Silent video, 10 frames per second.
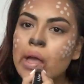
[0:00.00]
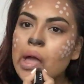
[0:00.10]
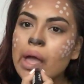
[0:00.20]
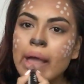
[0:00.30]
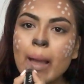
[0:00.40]

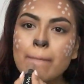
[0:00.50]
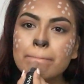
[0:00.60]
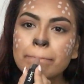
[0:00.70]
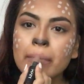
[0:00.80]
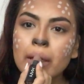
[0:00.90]

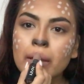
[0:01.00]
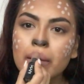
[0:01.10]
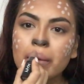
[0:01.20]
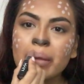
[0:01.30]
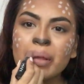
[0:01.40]

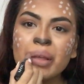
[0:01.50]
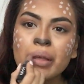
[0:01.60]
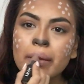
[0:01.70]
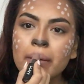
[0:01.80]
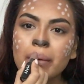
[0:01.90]

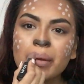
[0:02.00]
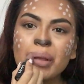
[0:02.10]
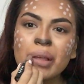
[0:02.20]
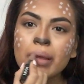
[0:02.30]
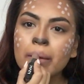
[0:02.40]

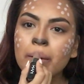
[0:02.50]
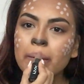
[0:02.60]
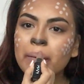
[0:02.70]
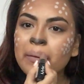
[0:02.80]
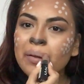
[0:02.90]

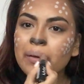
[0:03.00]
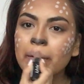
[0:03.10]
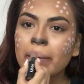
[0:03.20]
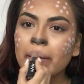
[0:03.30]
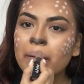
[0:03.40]

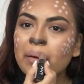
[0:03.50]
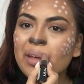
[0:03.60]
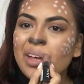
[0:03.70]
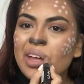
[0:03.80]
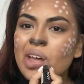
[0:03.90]

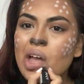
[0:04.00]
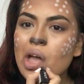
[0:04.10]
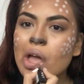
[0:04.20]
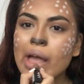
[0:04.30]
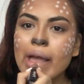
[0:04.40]

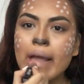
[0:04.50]
Nobody speaks.